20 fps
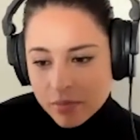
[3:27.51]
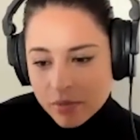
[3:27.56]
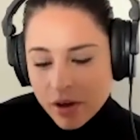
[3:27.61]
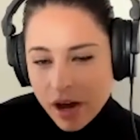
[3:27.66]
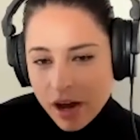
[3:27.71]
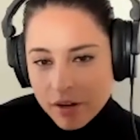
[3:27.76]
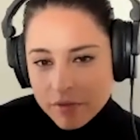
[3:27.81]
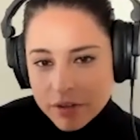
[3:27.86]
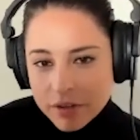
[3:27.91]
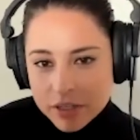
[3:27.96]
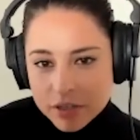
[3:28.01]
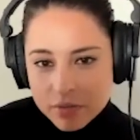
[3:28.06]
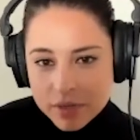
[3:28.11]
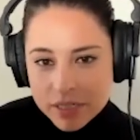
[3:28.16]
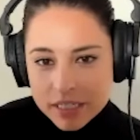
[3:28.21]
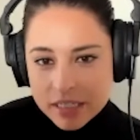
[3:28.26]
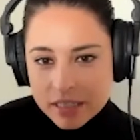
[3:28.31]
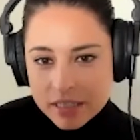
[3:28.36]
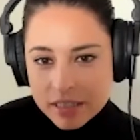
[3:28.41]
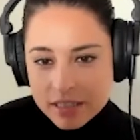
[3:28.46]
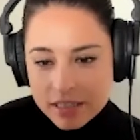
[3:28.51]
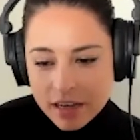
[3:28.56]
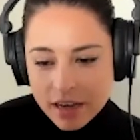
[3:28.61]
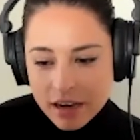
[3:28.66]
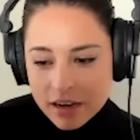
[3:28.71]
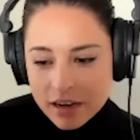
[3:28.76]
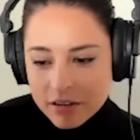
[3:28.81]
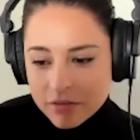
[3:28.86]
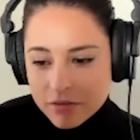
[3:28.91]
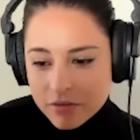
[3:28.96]
the obvious reasons
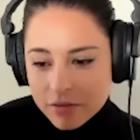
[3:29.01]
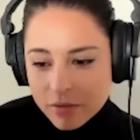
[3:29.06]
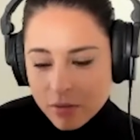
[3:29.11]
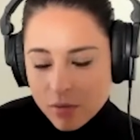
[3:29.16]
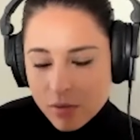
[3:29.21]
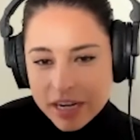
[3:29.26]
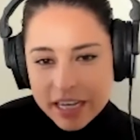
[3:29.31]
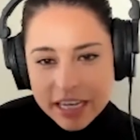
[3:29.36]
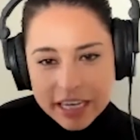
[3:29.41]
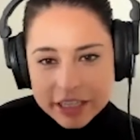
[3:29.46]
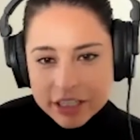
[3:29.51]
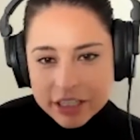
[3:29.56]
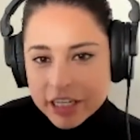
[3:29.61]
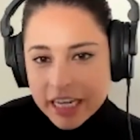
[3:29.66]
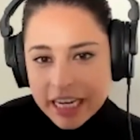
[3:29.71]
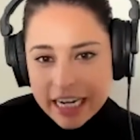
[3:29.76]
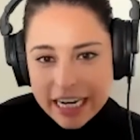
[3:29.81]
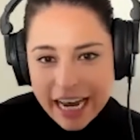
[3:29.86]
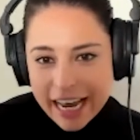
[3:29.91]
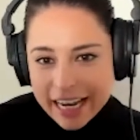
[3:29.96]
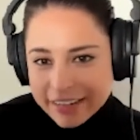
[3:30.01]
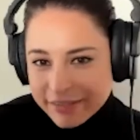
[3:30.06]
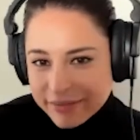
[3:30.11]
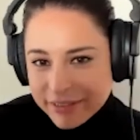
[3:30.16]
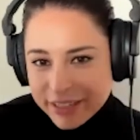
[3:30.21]
of what are you looking at?